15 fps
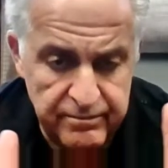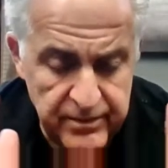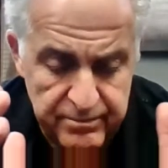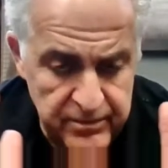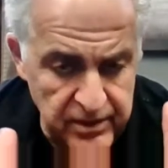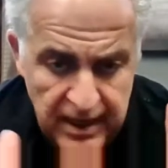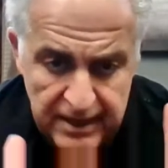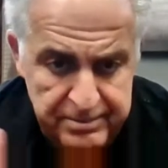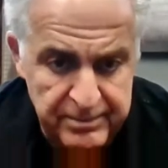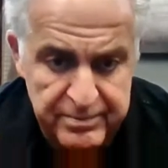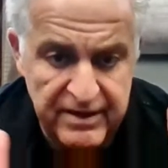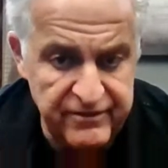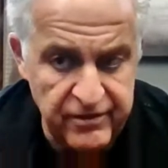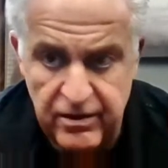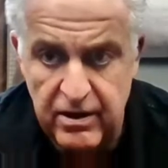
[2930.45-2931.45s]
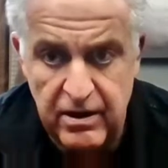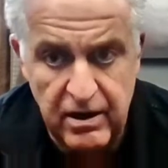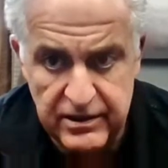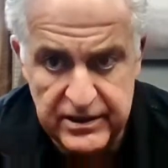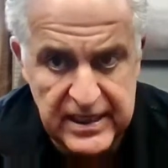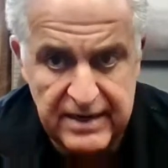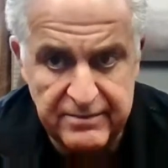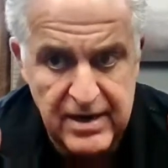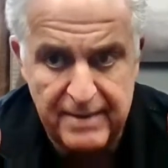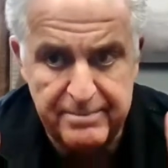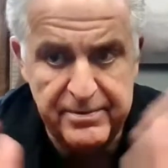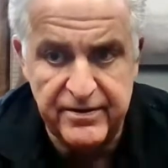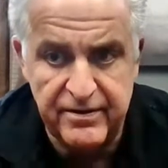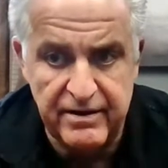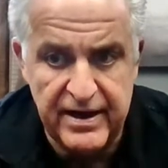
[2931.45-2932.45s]
lot of people have a hard time wrapping
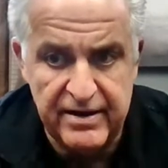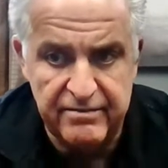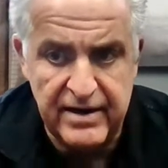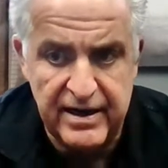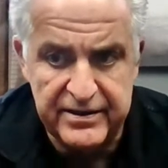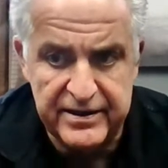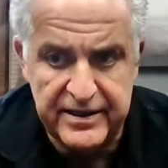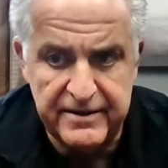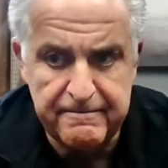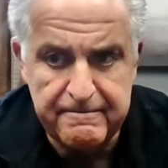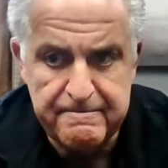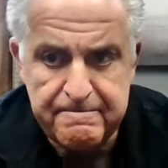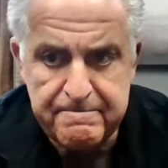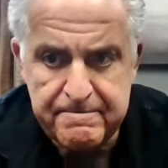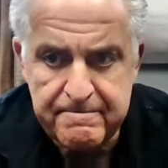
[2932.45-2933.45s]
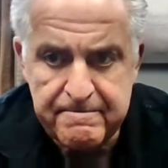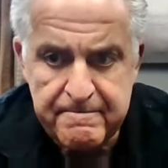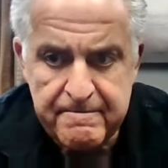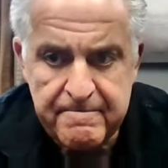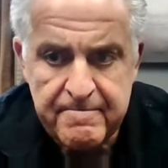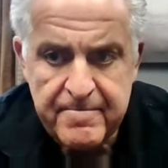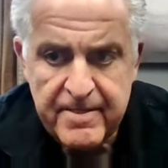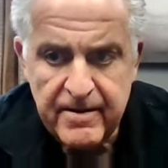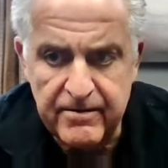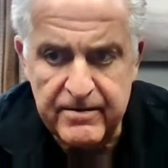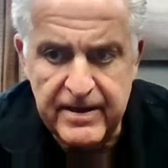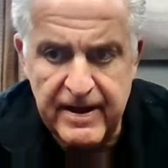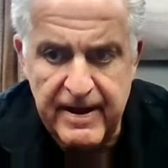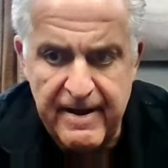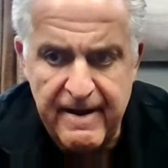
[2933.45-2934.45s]
their head around it.
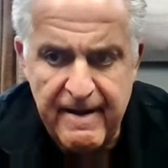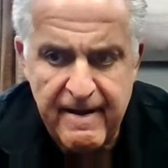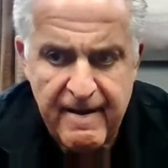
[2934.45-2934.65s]
Okay?